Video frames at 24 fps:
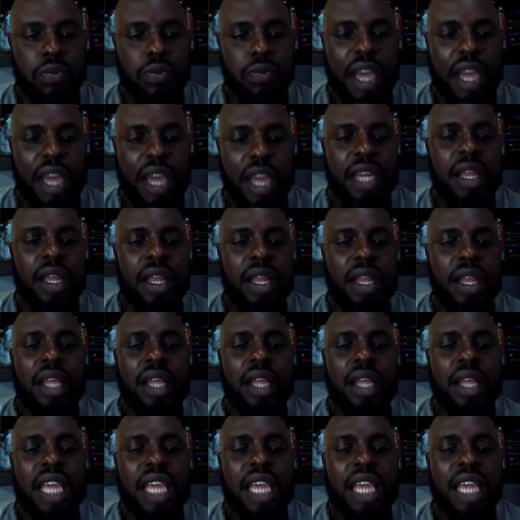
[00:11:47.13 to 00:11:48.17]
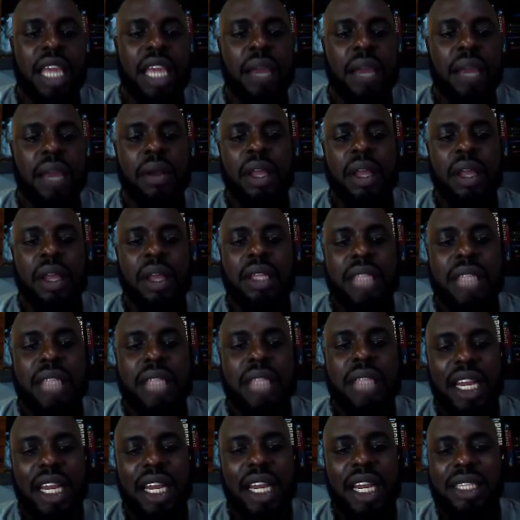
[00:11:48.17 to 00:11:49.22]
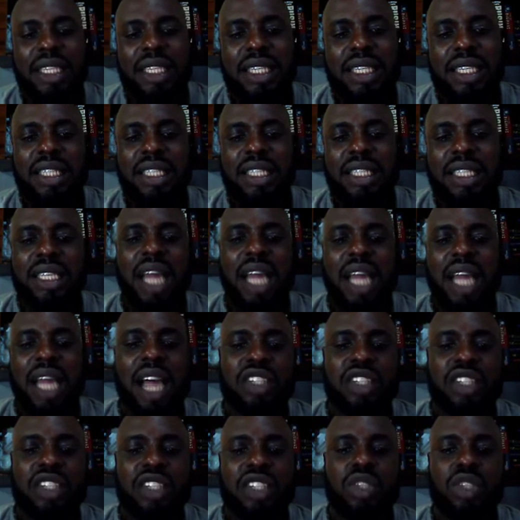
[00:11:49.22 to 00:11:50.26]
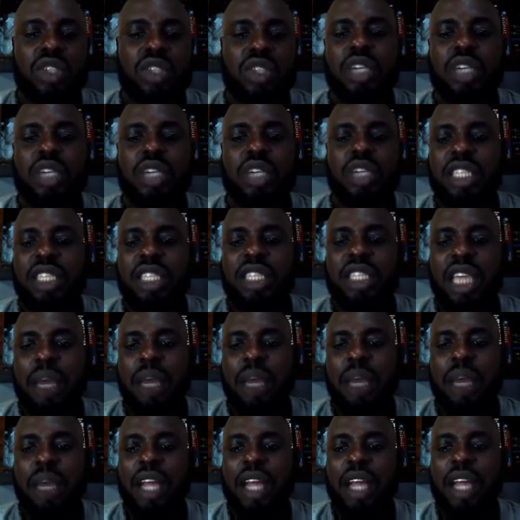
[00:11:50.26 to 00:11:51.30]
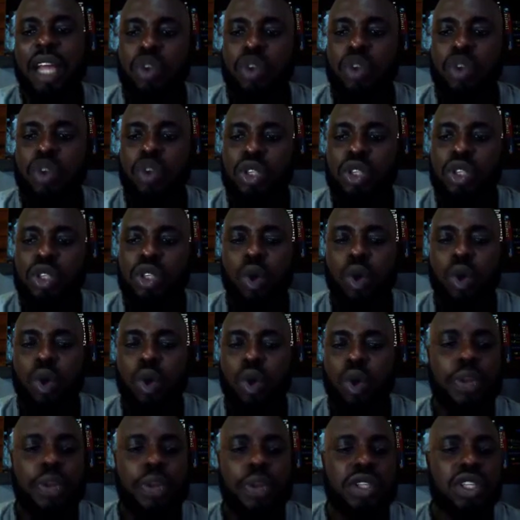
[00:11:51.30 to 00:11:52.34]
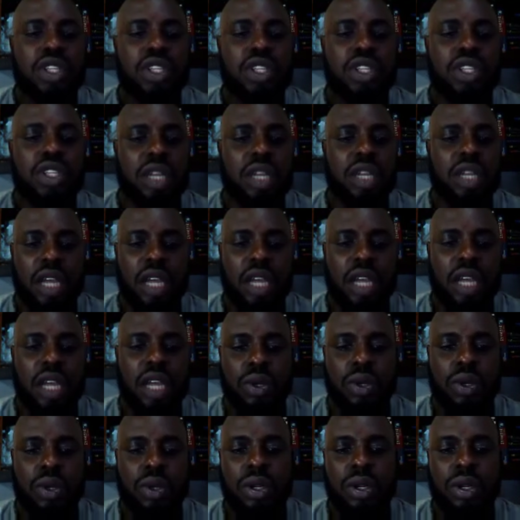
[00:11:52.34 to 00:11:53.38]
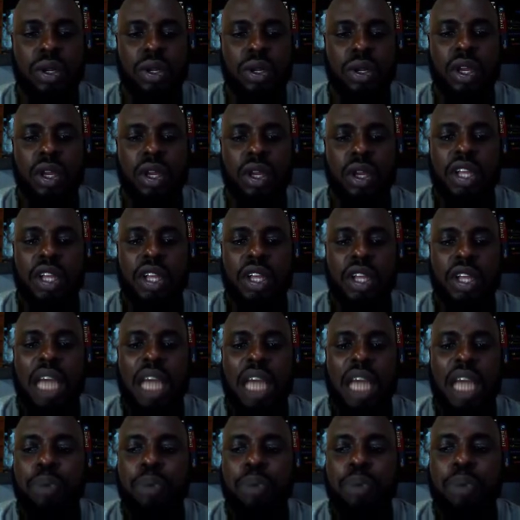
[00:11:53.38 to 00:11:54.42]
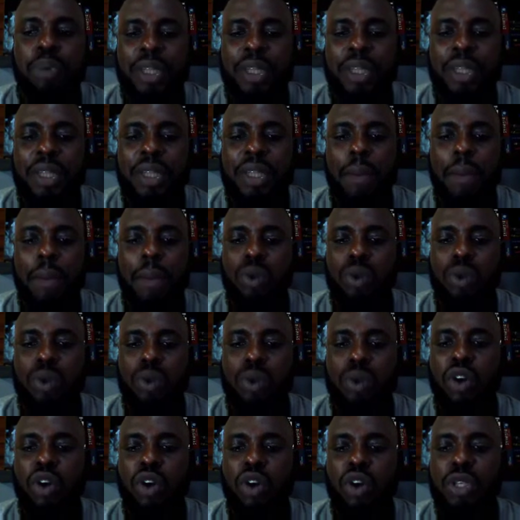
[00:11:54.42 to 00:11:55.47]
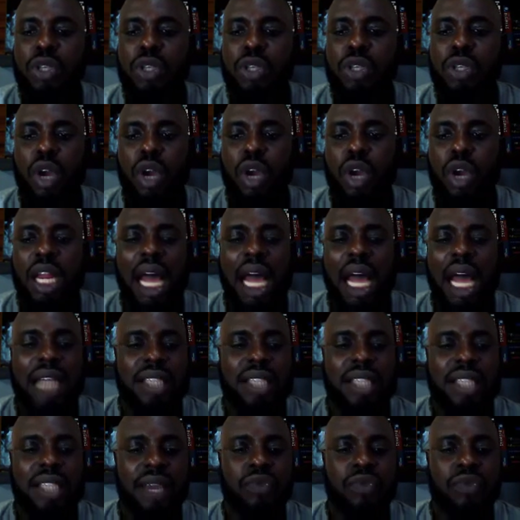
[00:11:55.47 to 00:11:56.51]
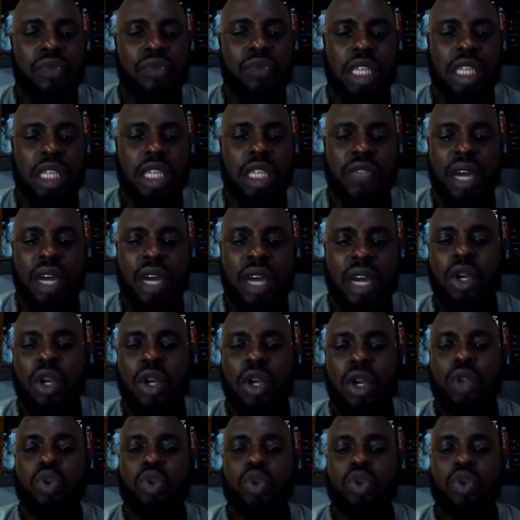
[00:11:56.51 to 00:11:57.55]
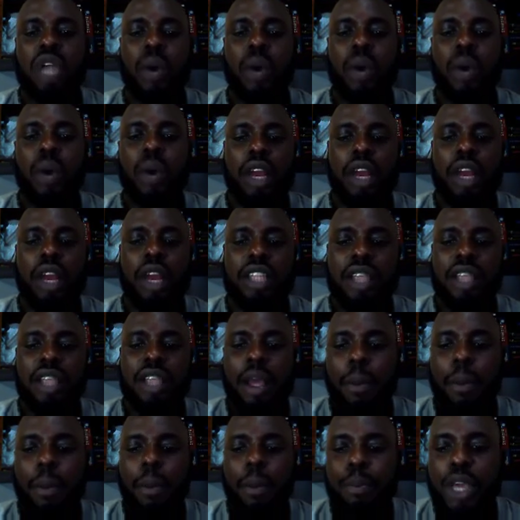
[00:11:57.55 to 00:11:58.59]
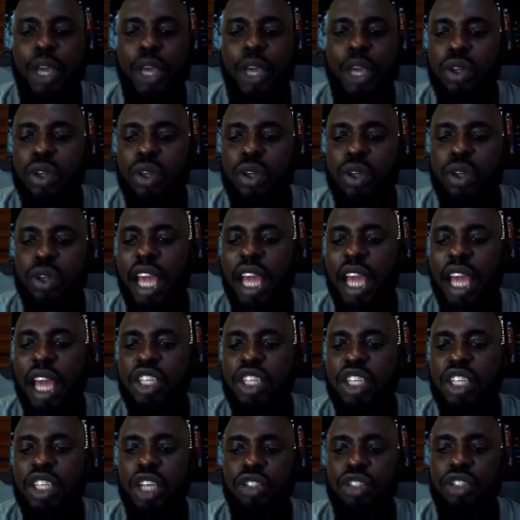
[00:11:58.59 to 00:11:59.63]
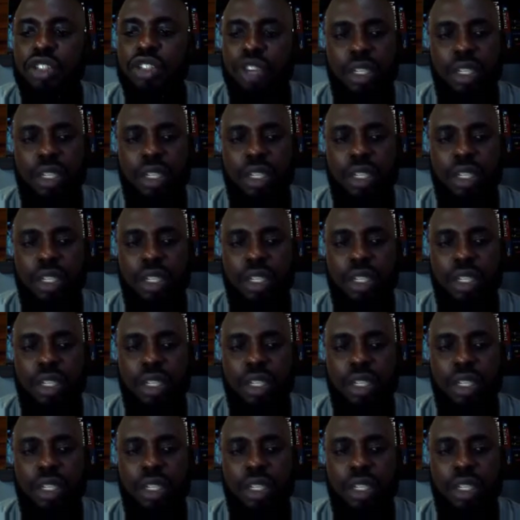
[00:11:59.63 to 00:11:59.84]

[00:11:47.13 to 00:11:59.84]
Fine. They then insert cash into the ATM and submit to complete the transaction. The appropriate amount of Bitcoin are then transferred to their wallet based on the exchange